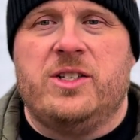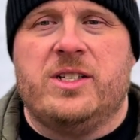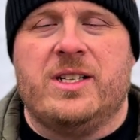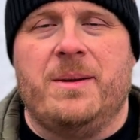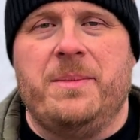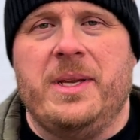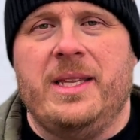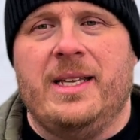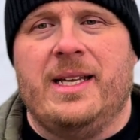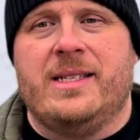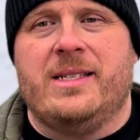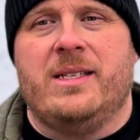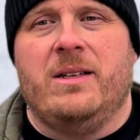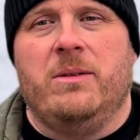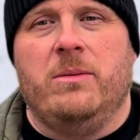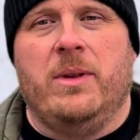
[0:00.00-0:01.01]
something
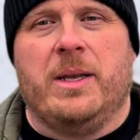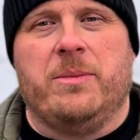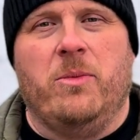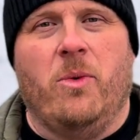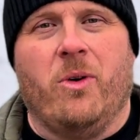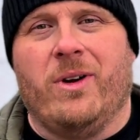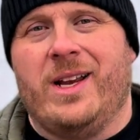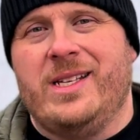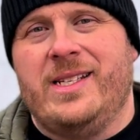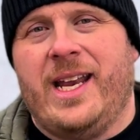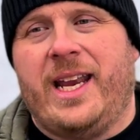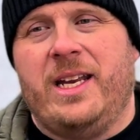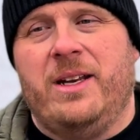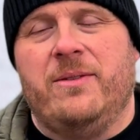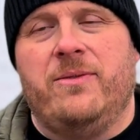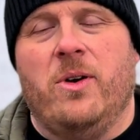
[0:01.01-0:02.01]
that's like more
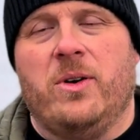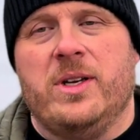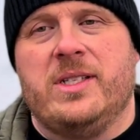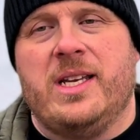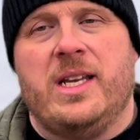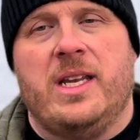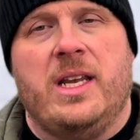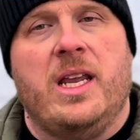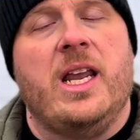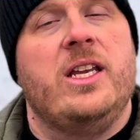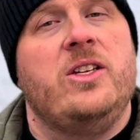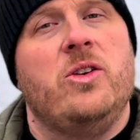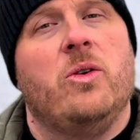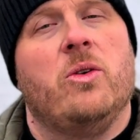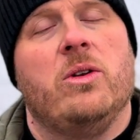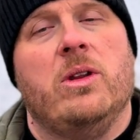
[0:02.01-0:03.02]
executive focused in
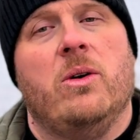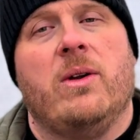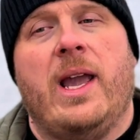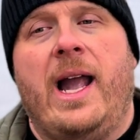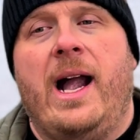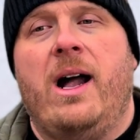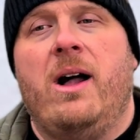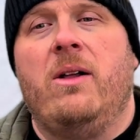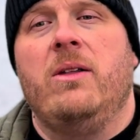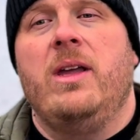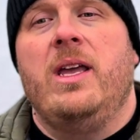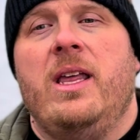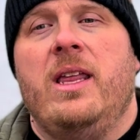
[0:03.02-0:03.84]
your locale